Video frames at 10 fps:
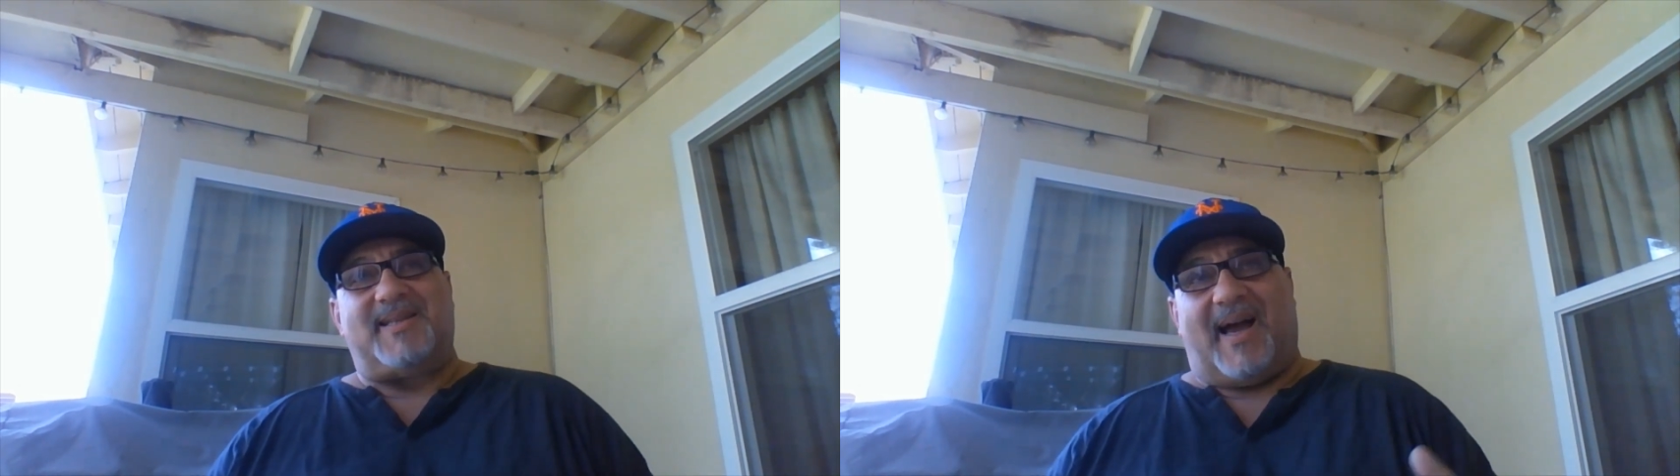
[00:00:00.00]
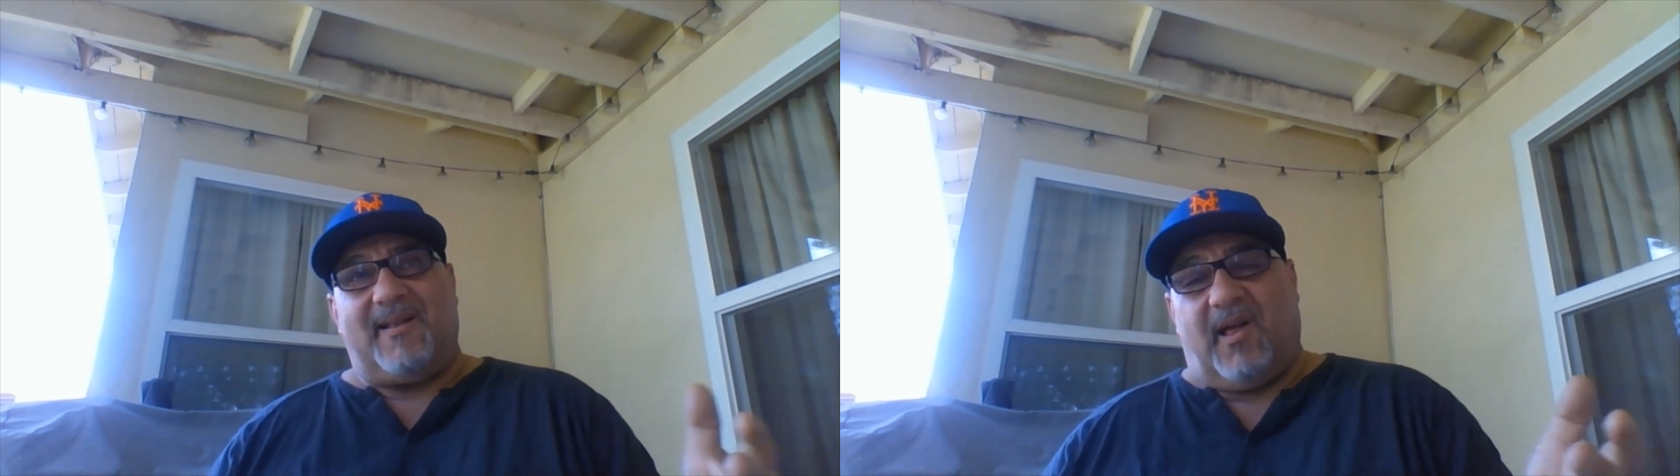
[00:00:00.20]

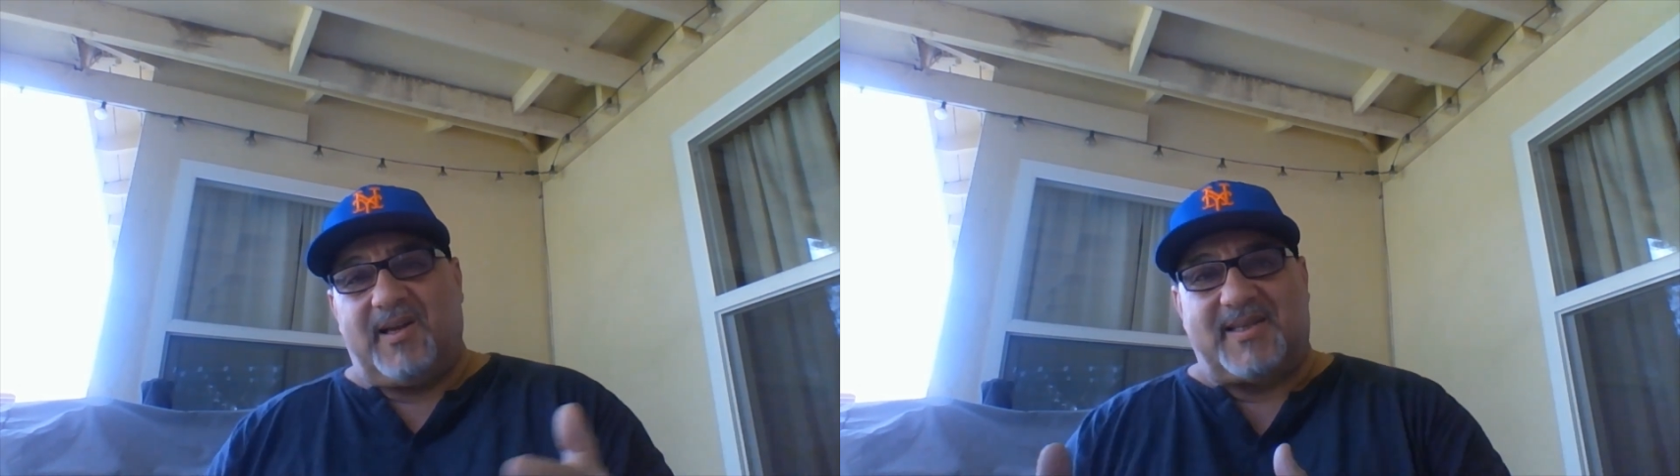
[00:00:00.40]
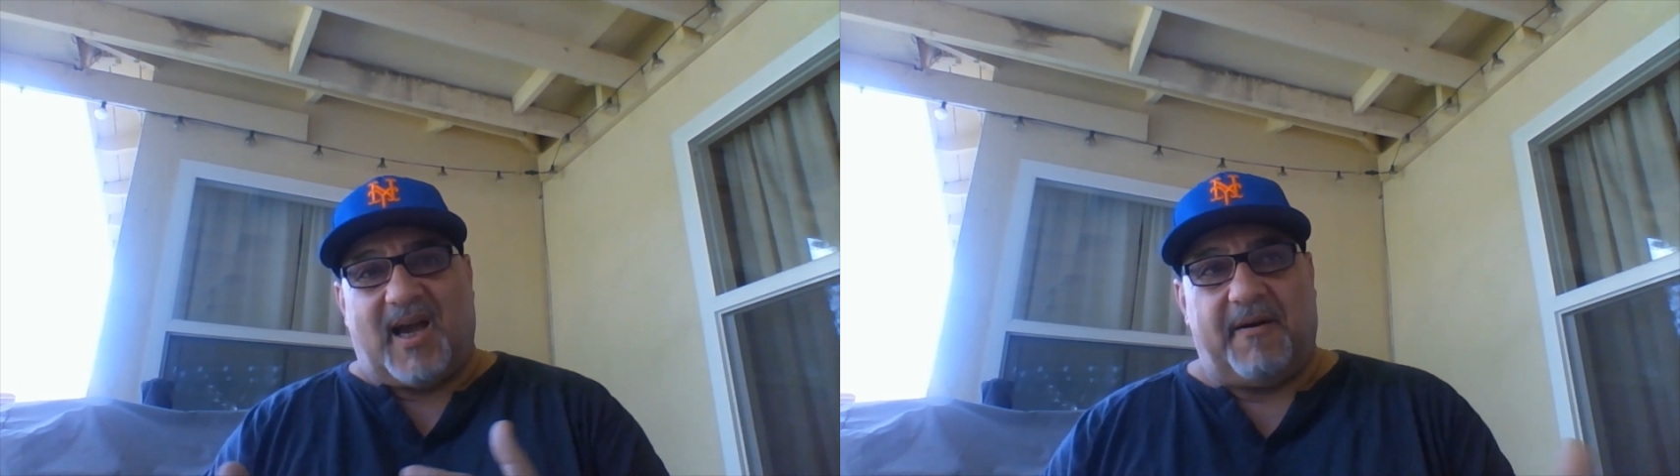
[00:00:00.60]
Dialogue
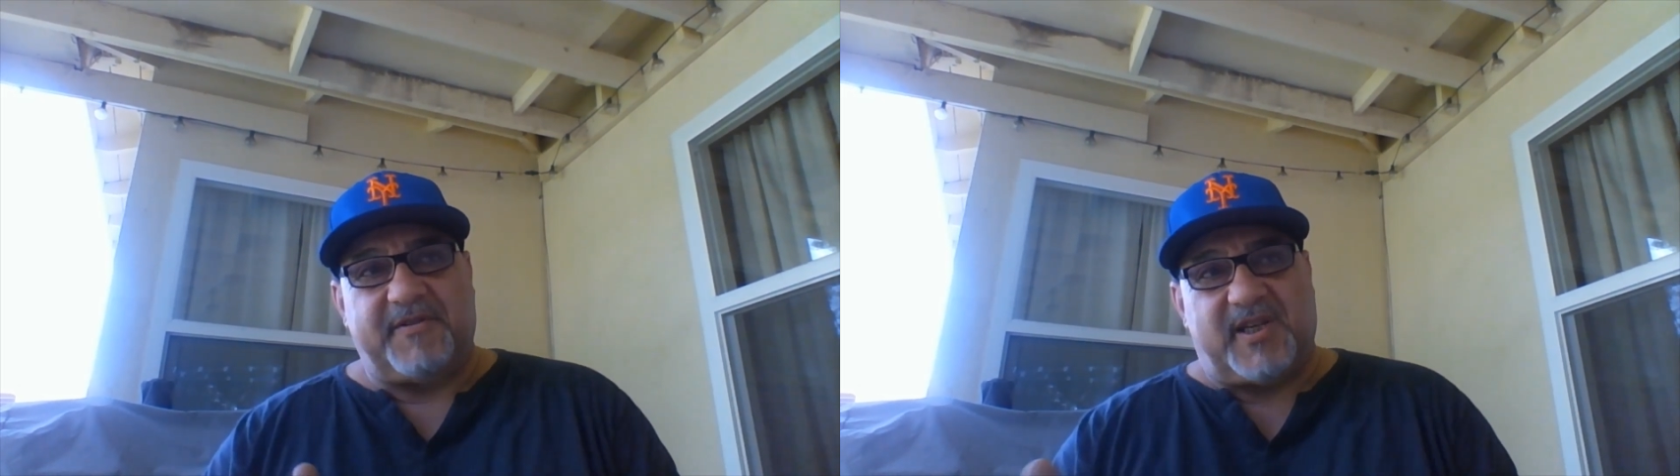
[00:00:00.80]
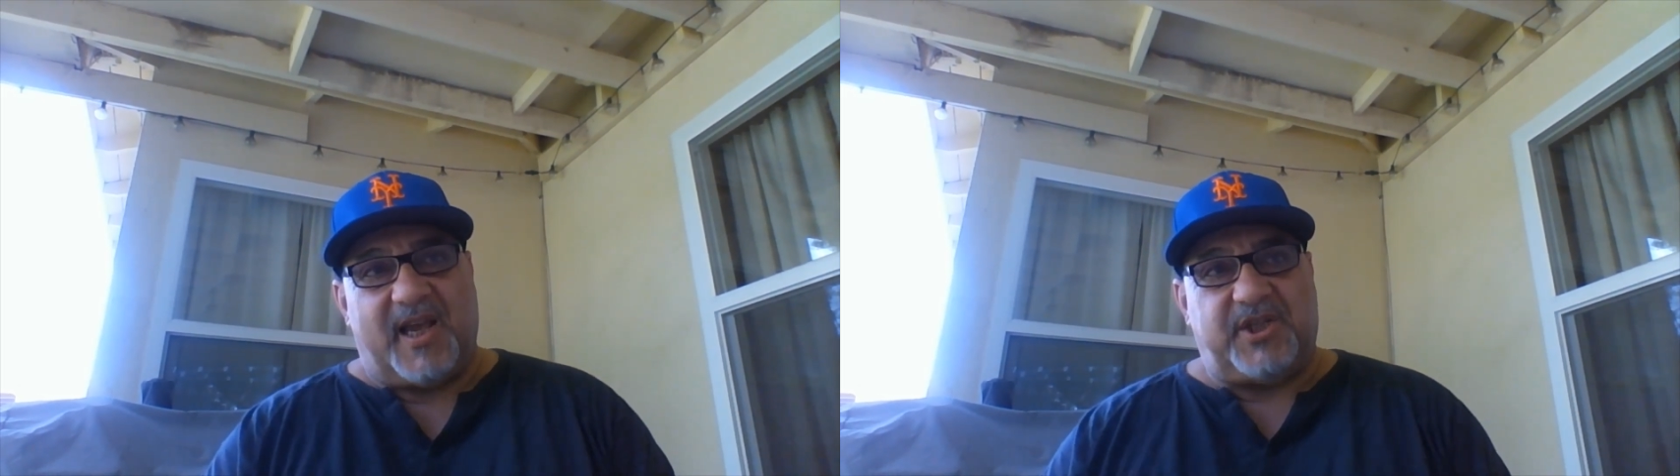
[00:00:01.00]
is
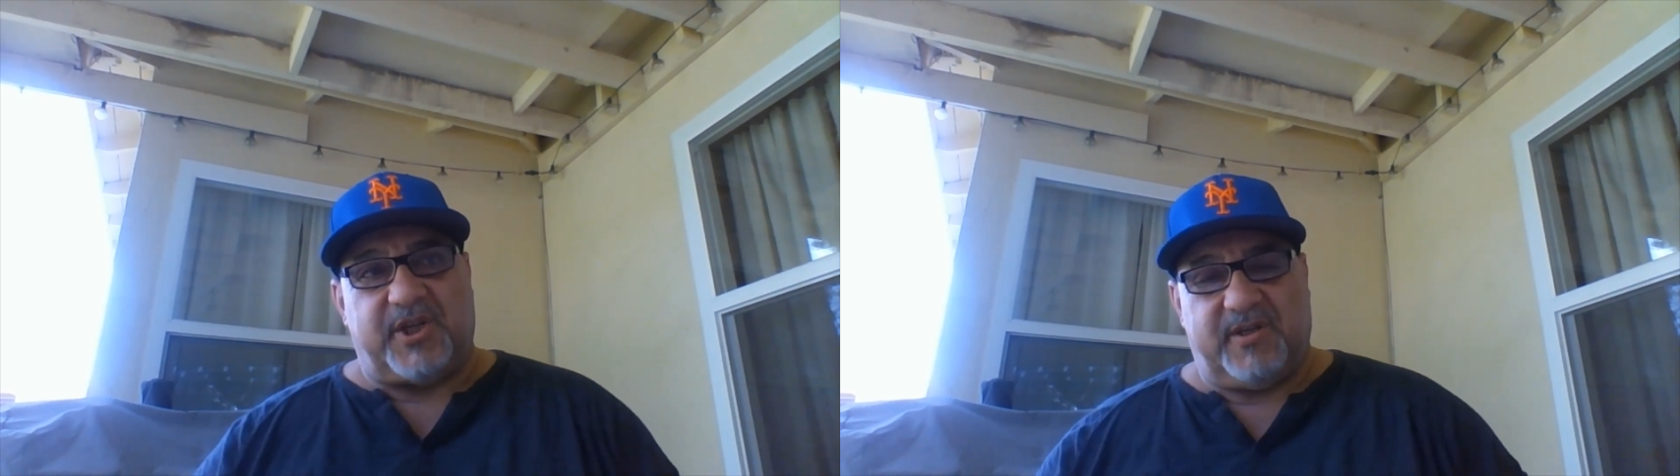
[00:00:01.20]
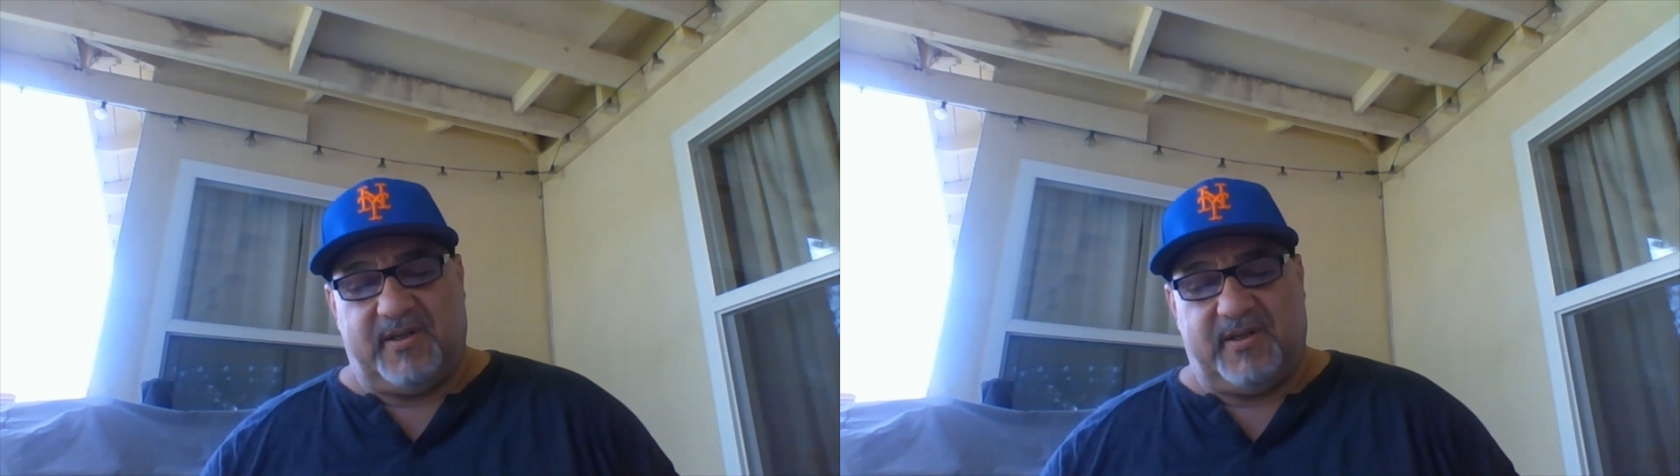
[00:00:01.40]
conversation.